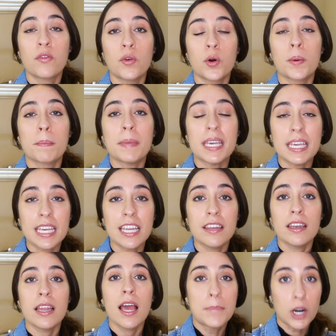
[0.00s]
for
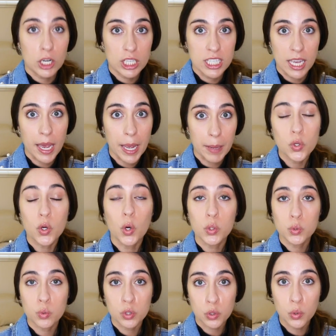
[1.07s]
being part-time to go
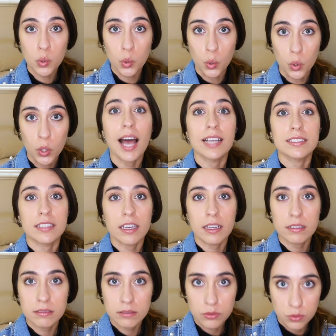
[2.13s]
to school as
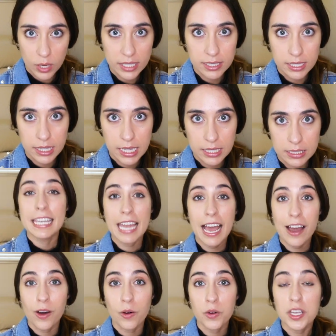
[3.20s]
a resident.
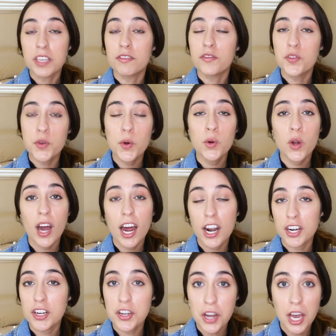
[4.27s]
Now, if you
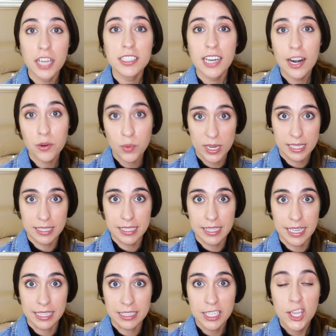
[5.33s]
are not a
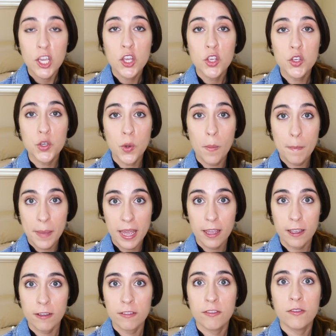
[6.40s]
resident, you
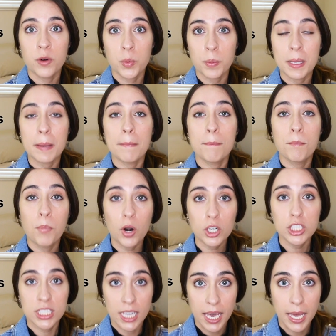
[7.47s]
pay for being
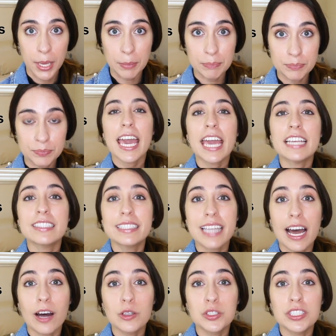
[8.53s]
part-time
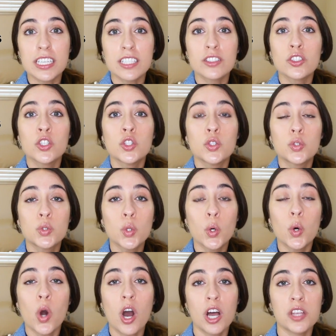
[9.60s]

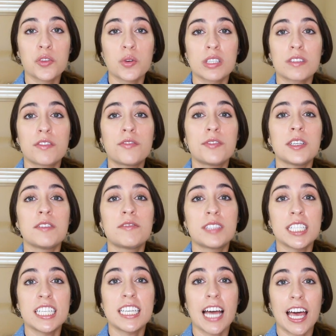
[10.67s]

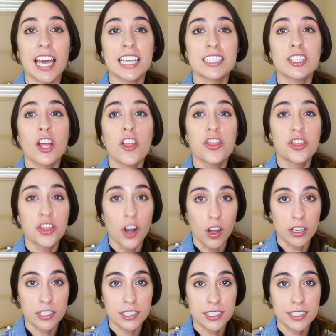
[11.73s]

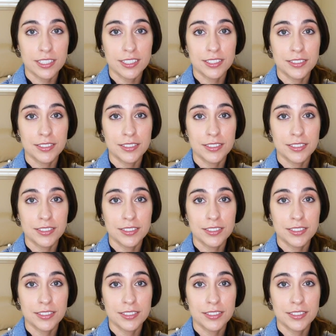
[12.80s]
$8,259.